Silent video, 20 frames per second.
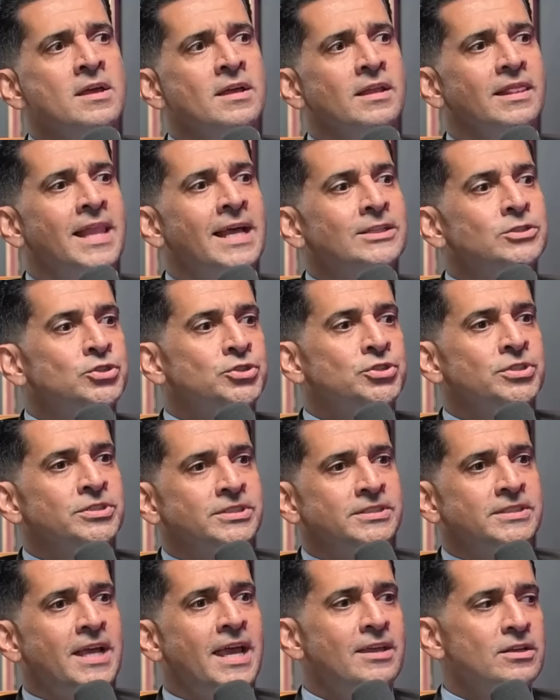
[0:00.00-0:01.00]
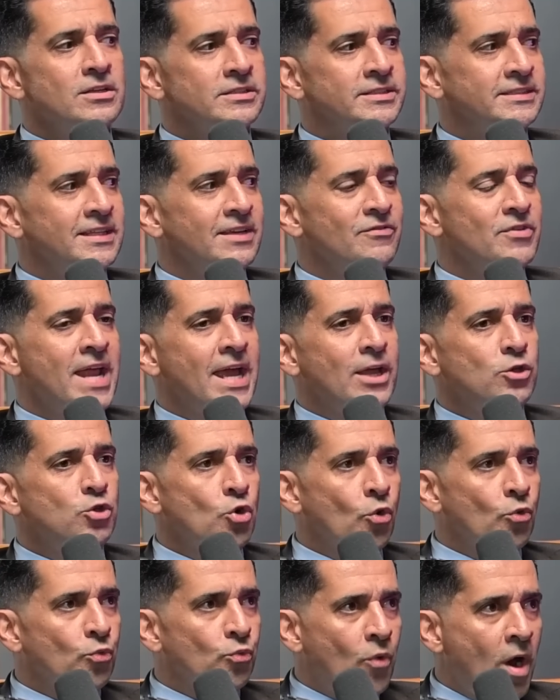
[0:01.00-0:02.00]
Let's just say, Stephen A.,
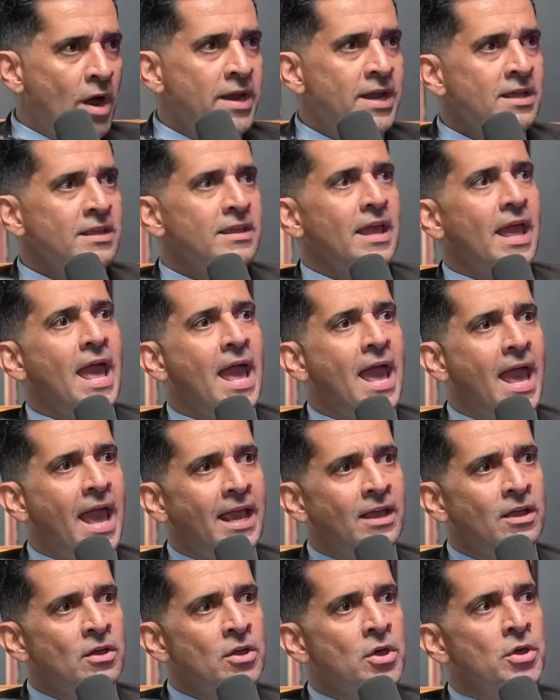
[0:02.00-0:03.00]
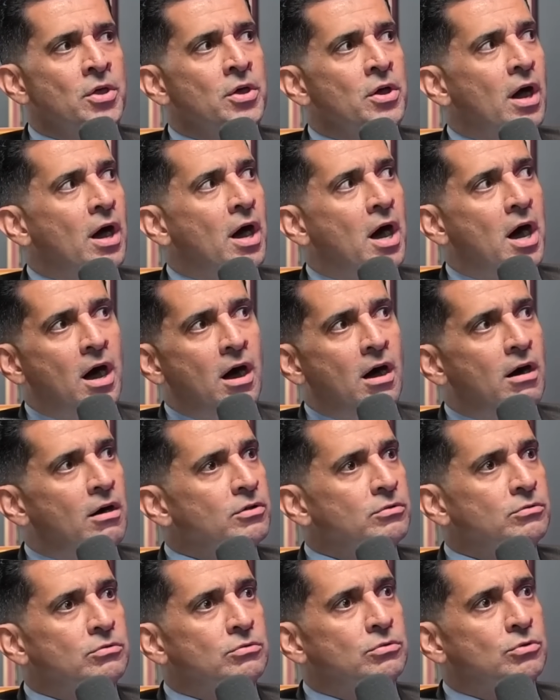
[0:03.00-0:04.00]
you're running a
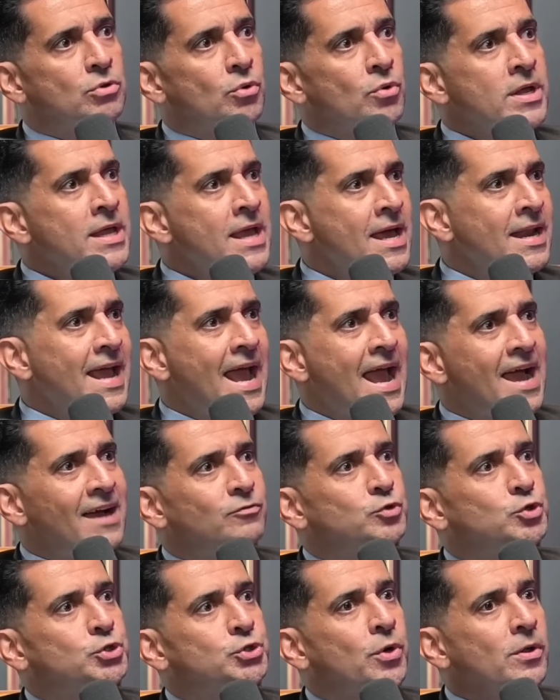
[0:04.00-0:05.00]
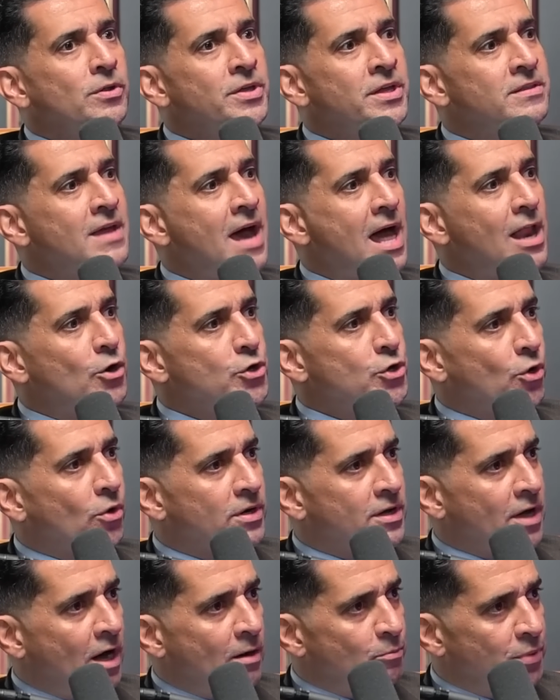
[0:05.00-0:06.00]
$3.5 trillion year
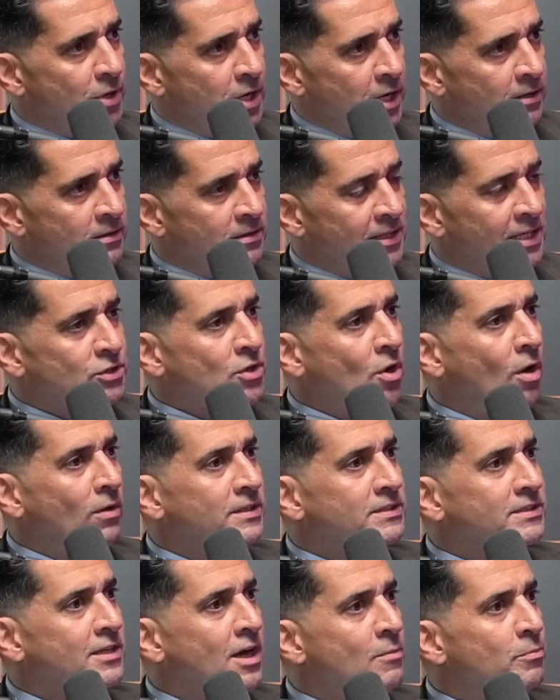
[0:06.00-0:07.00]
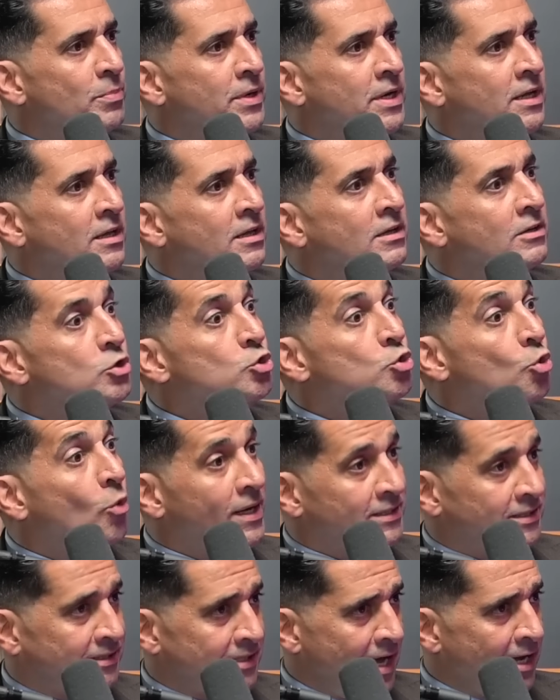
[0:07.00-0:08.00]
company. Let's call this company
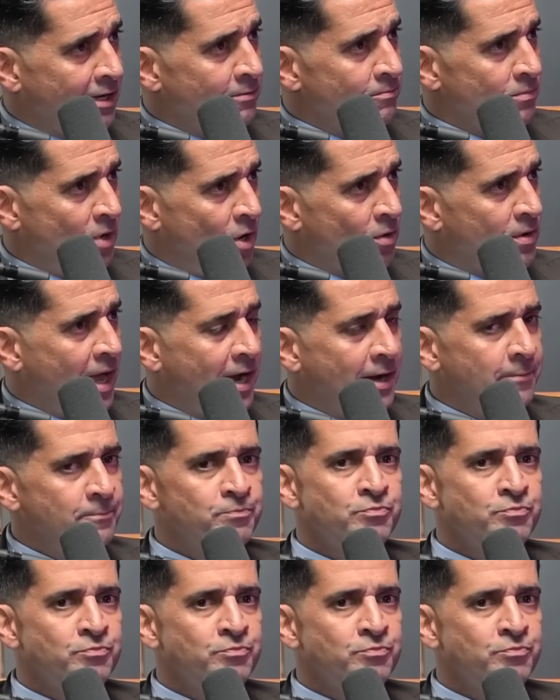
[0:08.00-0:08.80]
USA, okay?